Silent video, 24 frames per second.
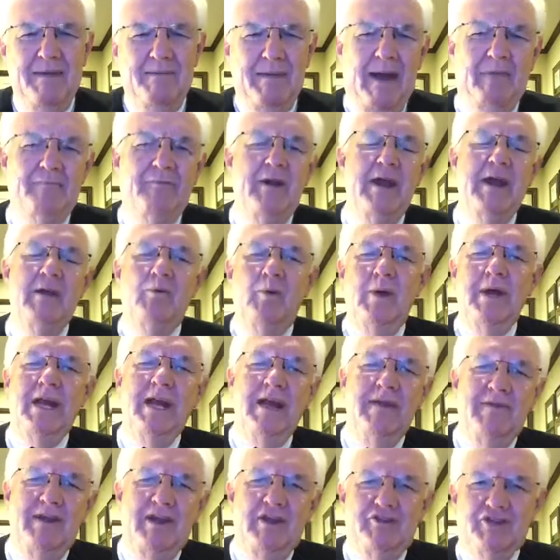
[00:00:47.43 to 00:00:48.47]
My friend, we
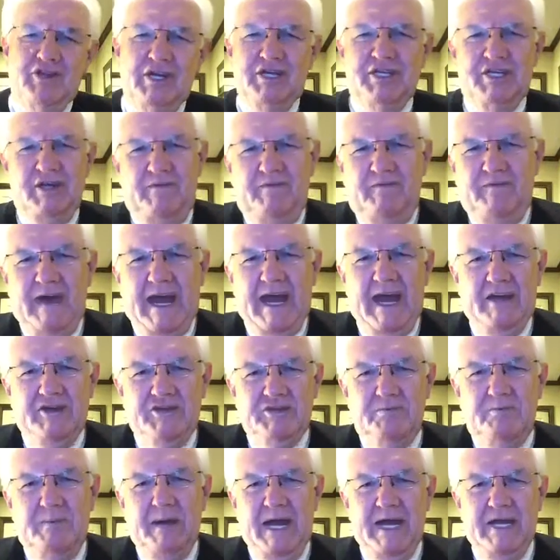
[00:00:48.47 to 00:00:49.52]
live in such a
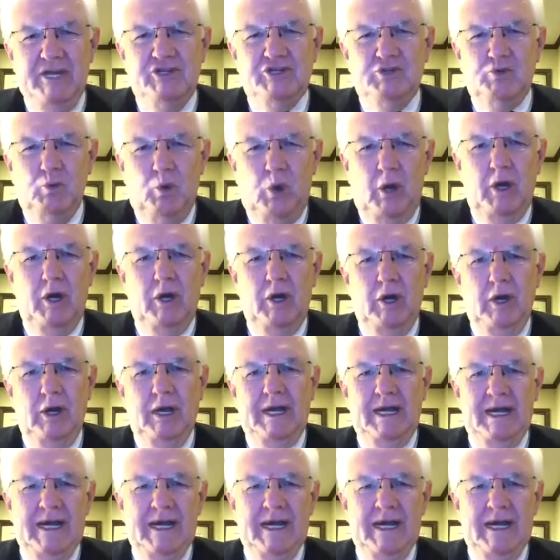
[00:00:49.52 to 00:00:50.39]
fast-paced world,